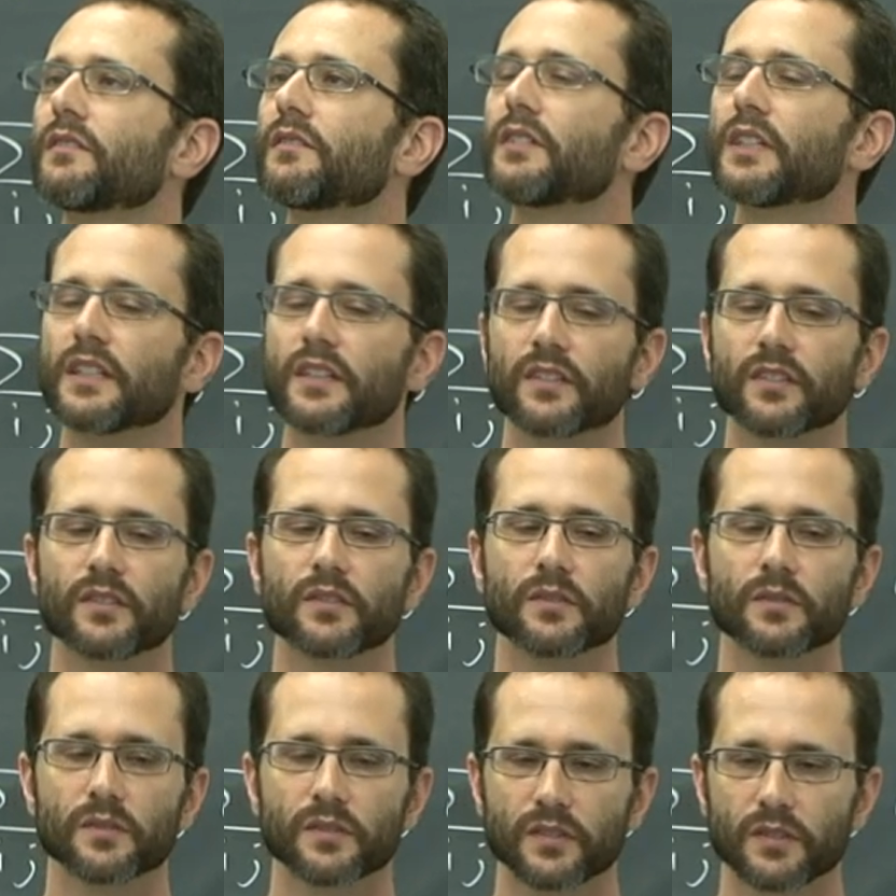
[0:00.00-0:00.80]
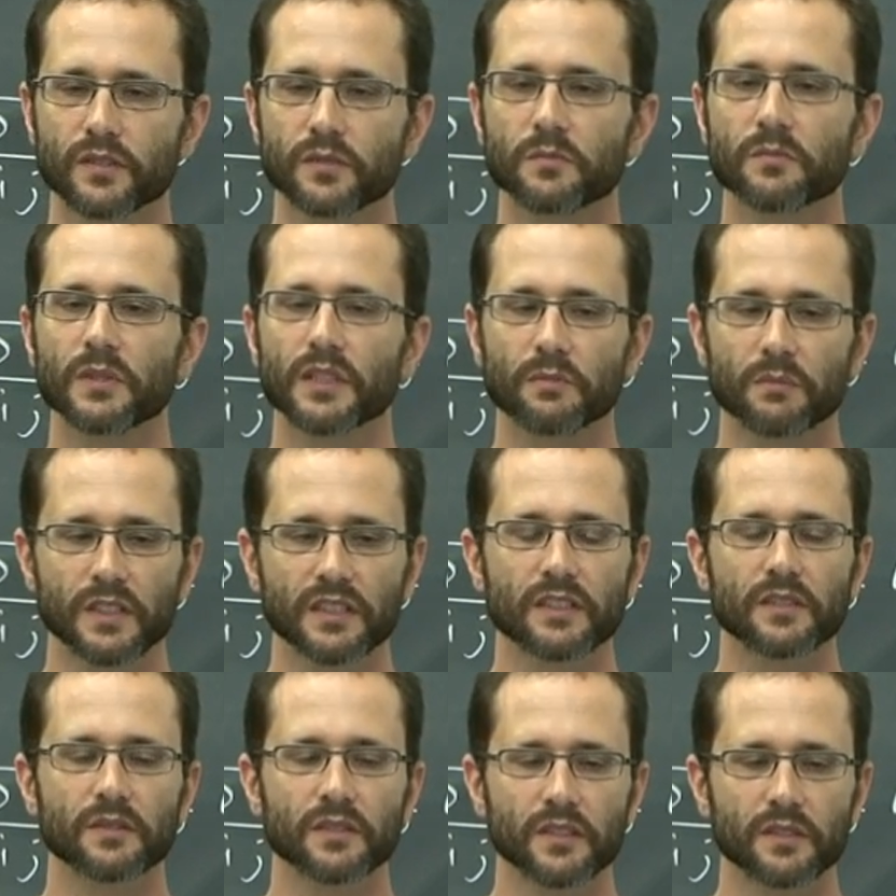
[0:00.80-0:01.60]
Right. So, so, but,
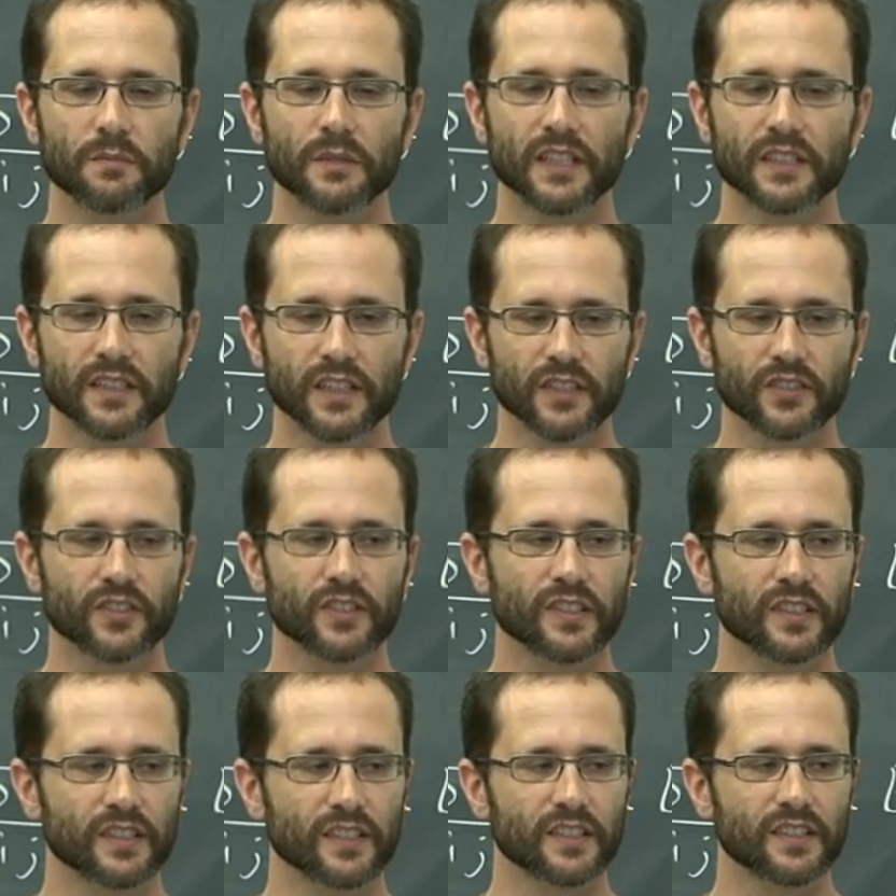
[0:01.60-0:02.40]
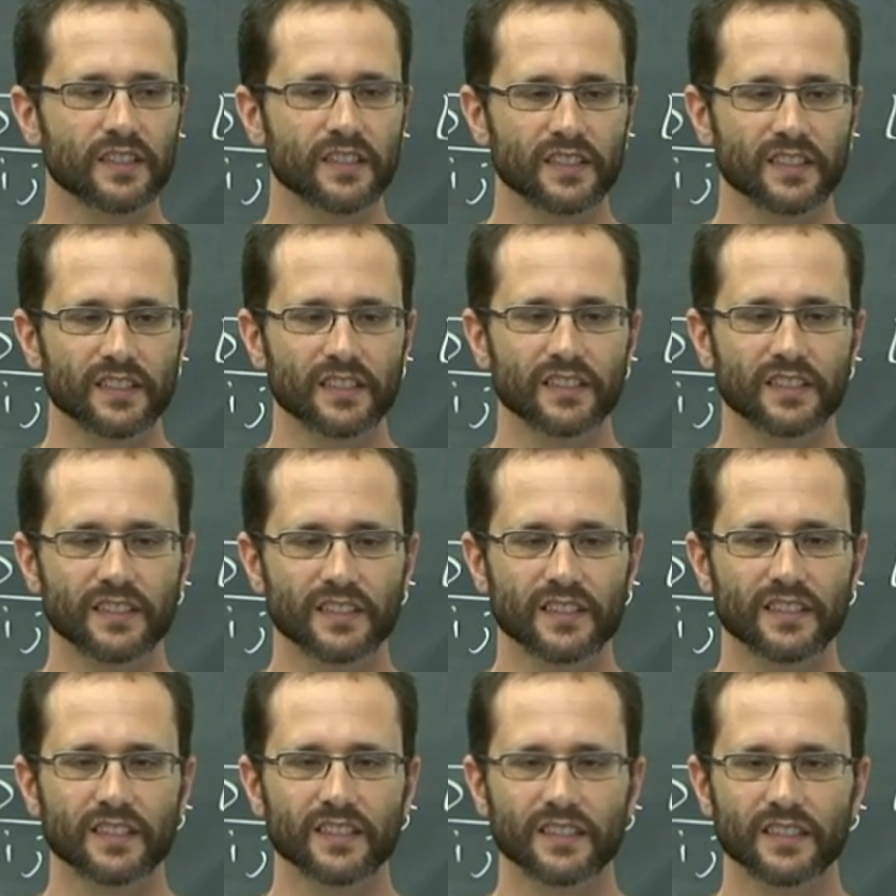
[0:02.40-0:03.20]
but it might
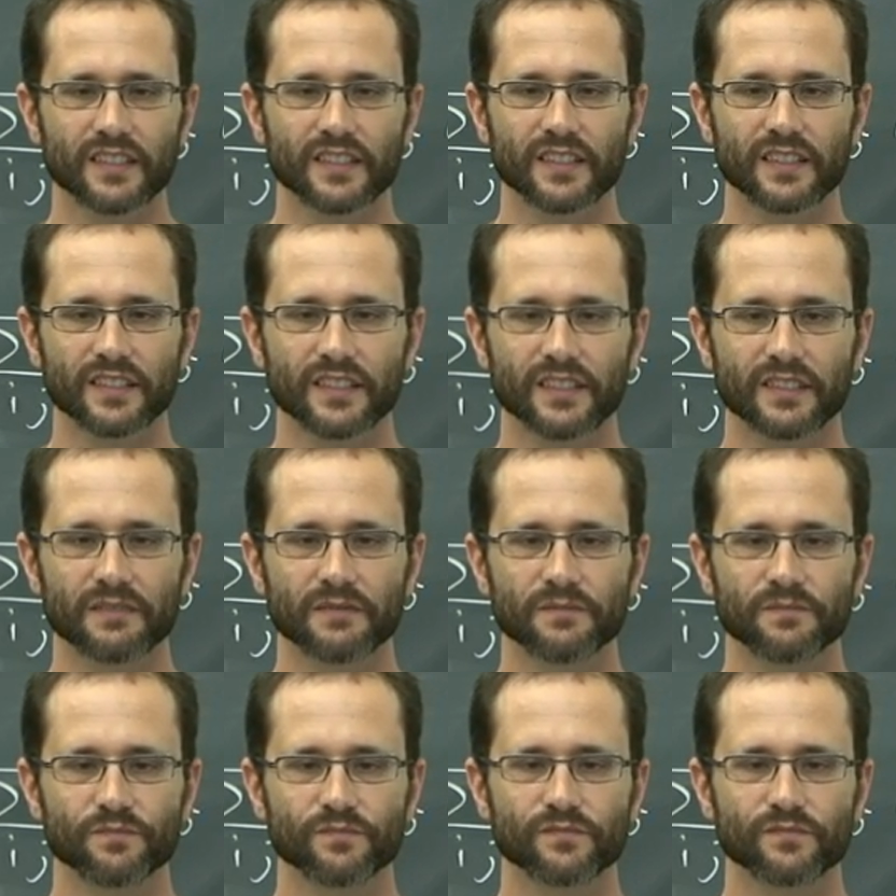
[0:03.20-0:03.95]
actually, uh,